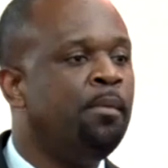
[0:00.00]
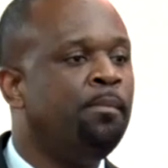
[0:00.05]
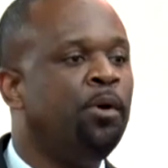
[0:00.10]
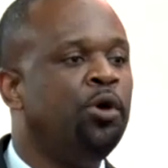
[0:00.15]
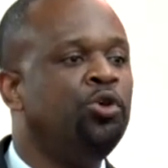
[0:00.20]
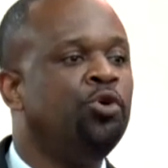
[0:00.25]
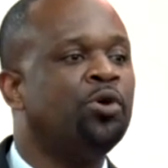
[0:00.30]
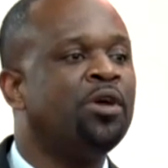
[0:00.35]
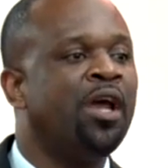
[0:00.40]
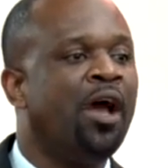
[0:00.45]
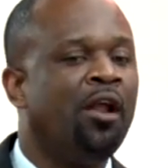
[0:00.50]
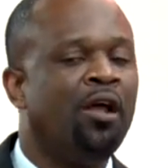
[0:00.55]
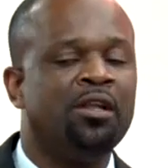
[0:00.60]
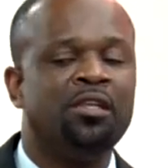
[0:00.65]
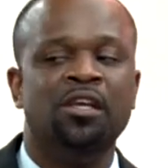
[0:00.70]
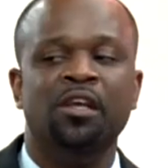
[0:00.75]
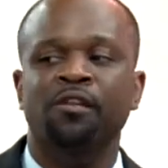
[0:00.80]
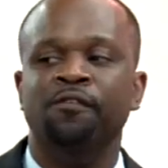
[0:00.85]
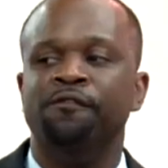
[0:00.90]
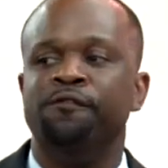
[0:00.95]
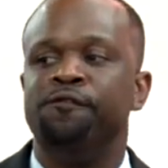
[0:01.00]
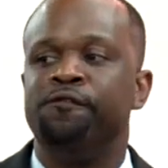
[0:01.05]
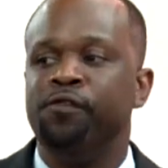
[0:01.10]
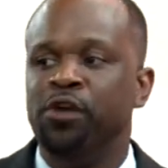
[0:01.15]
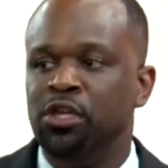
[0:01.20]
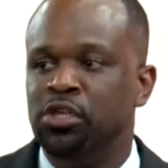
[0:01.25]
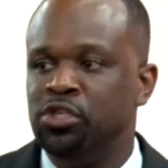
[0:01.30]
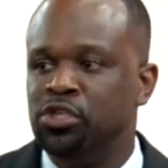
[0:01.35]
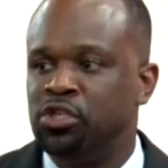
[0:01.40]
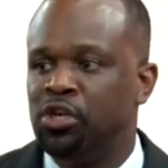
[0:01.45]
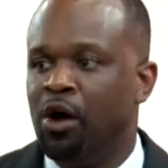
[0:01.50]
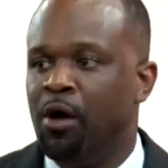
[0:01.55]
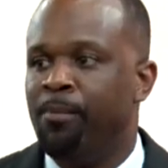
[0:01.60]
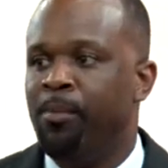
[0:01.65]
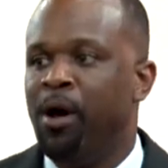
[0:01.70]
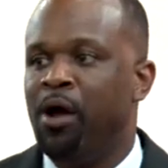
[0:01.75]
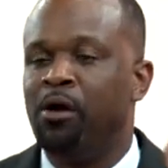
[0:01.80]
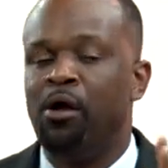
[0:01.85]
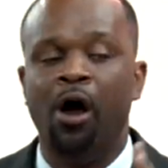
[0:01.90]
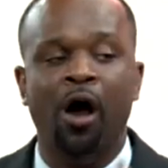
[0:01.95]
but you cannot infringe
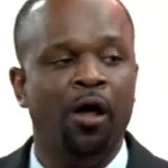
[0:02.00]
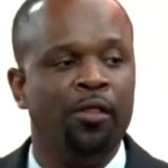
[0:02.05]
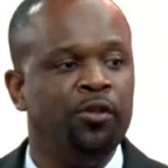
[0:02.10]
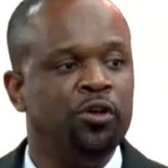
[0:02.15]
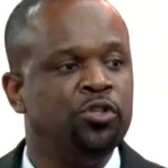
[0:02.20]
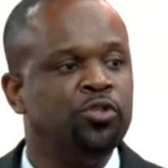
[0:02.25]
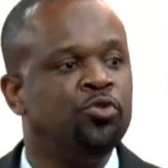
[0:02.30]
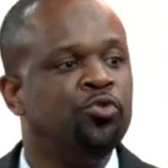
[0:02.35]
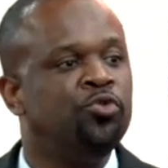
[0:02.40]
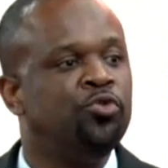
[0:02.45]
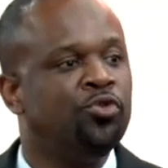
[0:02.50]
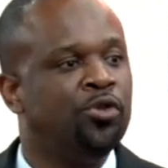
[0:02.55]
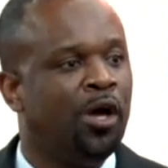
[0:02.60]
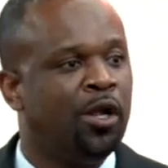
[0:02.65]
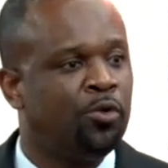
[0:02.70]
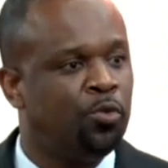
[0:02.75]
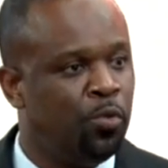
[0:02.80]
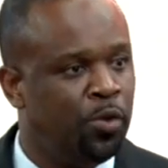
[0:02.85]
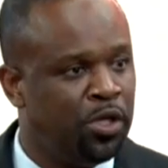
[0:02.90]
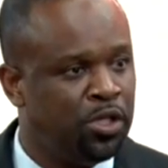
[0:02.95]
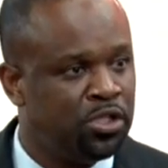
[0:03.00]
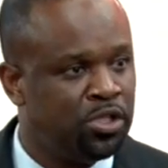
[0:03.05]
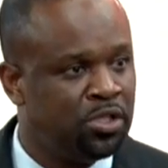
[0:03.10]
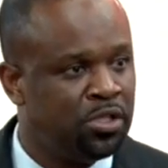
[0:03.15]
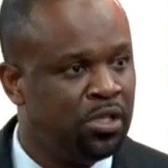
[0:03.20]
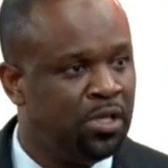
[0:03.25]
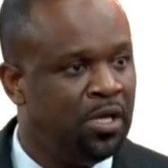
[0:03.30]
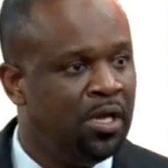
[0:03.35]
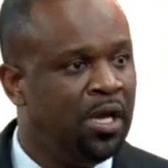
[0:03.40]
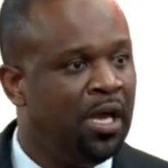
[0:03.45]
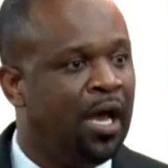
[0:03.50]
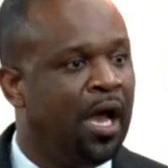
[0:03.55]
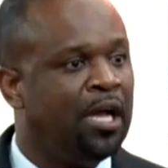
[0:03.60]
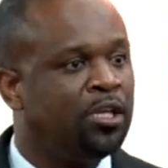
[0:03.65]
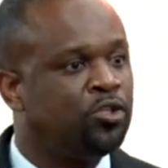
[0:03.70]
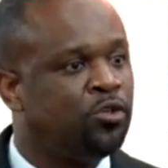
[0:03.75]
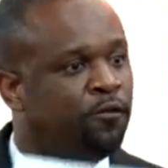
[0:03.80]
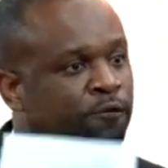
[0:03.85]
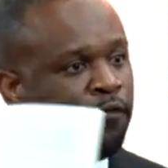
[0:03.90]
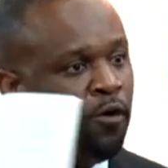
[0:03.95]
upon others who do not wish.
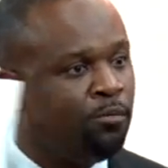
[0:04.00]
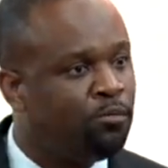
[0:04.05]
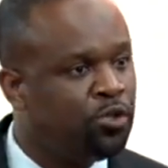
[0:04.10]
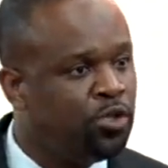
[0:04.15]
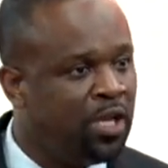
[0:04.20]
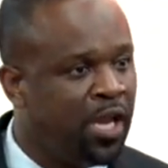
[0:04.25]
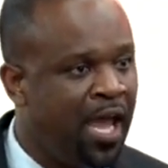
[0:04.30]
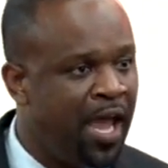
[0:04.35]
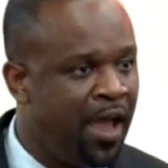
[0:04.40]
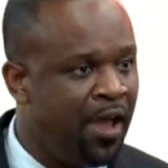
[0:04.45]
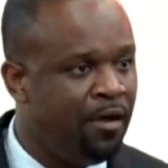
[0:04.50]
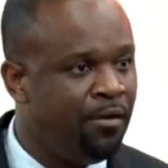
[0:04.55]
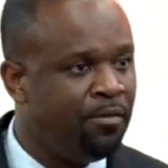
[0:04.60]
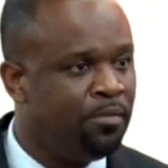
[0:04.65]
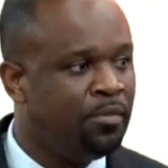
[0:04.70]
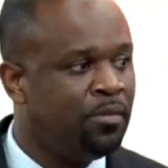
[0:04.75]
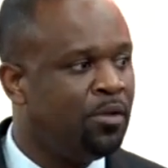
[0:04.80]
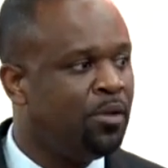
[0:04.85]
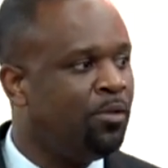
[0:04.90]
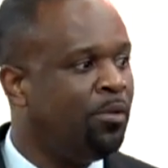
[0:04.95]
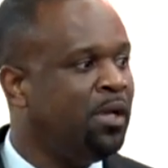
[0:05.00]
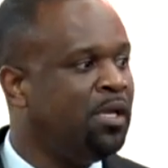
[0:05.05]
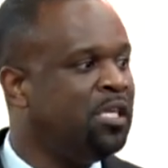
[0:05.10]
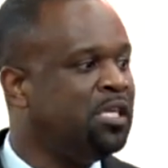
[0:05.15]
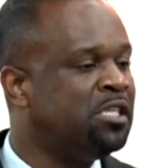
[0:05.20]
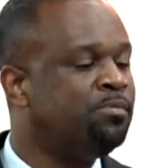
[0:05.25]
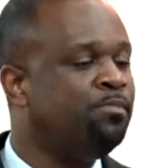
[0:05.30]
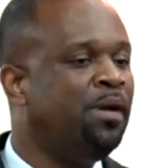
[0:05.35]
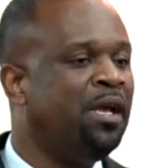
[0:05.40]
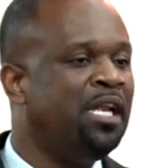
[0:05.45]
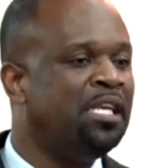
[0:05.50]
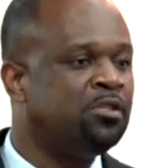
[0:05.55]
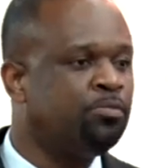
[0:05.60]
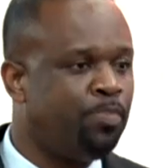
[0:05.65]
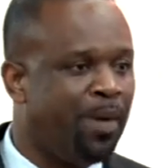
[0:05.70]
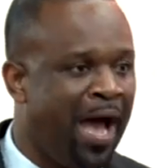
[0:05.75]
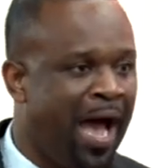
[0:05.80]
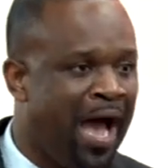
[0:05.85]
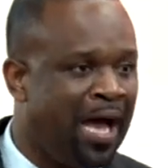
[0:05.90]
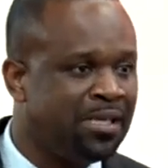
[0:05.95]
And so from today, when this bill is
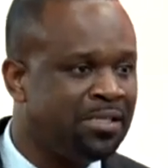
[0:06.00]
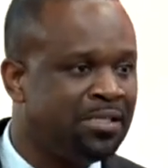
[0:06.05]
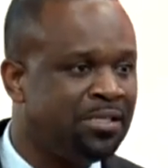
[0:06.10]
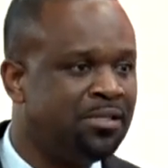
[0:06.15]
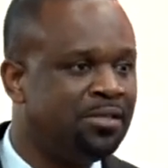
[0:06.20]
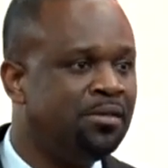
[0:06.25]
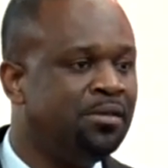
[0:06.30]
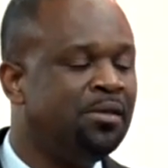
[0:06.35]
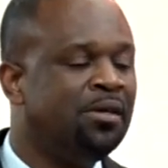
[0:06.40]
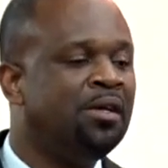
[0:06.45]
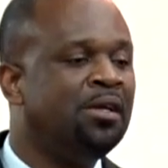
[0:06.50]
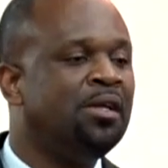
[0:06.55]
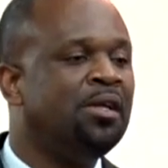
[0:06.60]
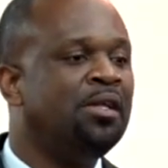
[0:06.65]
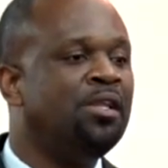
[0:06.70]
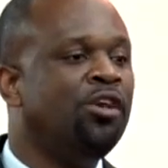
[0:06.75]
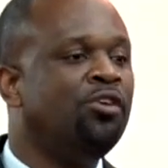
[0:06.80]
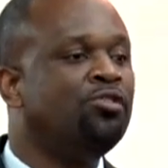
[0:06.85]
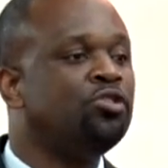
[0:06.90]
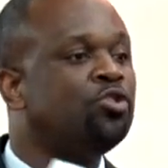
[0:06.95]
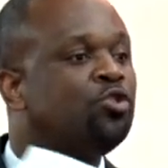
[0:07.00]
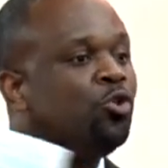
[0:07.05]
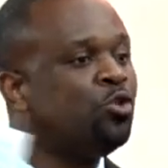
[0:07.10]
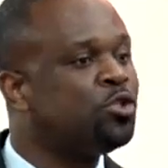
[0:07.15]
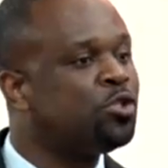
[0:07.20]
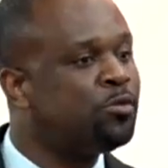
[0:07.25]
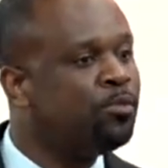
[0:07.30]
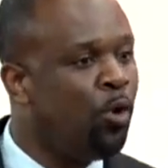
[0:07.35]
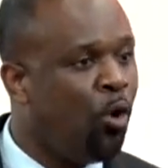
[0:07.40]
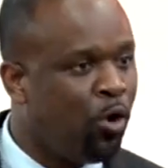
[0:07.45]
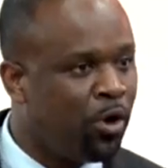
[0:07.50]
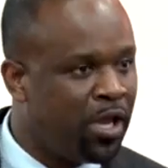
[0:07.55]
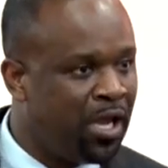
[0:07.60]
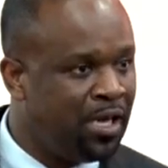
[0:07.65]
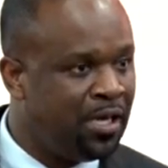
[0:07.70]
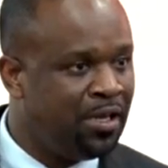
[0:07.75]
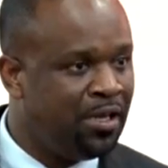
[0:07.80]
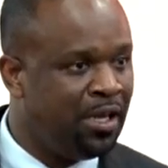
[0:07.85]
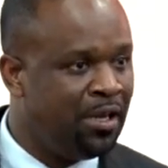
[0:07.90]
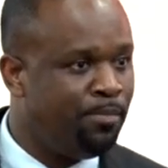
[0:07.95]
passed, there is no
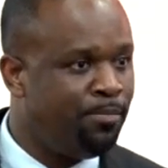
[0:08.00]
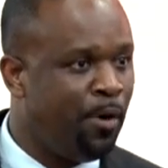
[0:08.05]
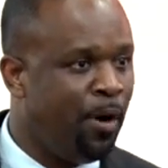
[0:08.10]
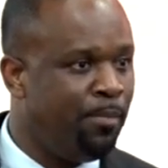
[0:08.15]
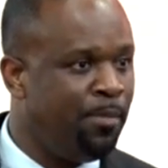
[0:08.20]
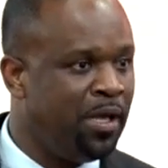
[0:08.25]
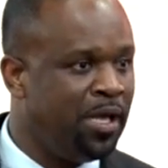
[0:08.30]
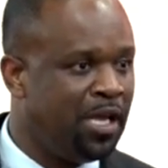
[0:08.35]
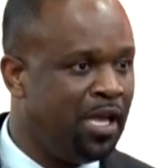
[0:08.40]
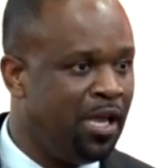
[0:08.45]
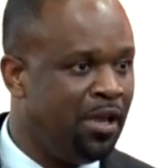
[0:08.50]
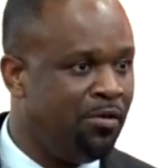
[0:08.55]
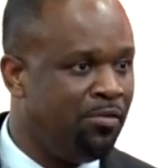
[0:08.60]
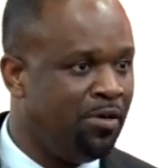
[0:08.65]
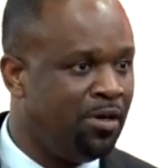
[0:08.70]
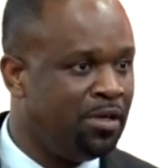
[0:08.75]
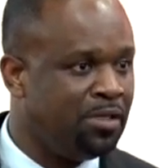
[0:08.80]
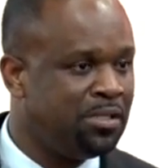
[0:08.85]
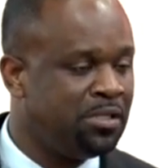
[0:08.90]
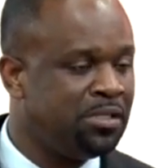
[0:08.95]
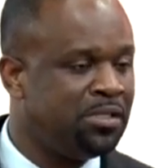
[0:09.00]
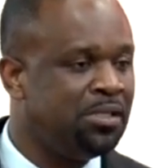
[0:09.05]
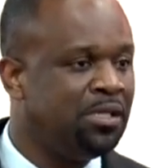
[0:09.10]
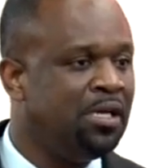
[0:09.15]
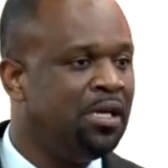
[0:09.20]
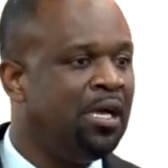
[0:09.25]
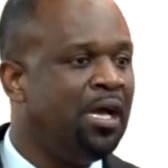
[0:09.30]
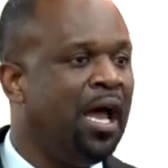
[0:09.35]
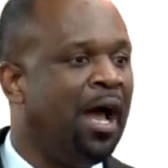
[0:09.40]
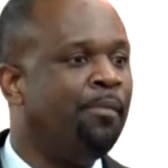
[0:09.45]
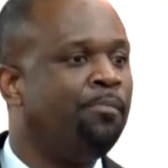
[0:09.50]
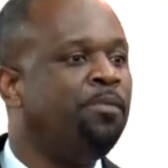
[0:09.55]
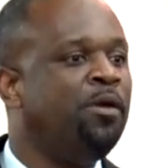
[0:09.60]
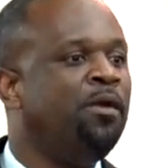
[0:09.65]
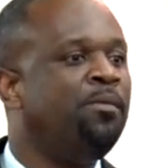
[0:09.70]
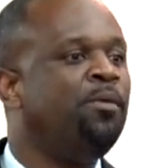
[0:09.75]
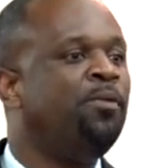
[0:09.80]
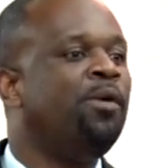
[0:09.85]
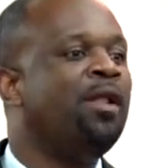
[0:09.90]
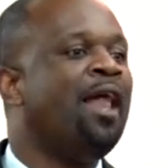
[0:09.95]
smoking in public areas, and
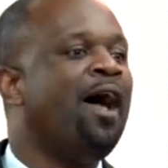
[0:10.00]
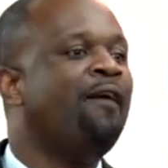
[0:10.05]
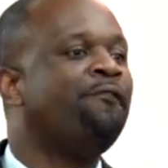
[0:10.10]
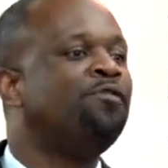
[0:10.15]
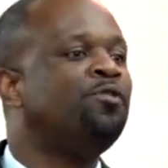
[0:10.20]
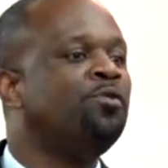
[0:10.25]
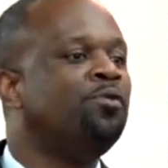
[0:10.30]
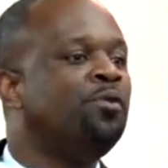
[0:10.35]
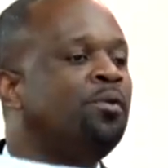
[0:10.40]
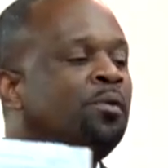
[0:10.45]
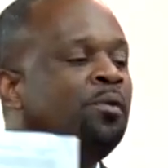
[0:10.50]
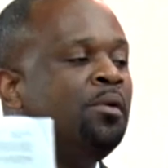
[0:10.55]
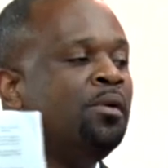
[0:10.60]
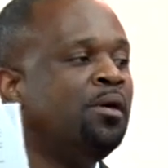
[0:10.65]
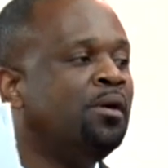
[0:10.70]
people will have to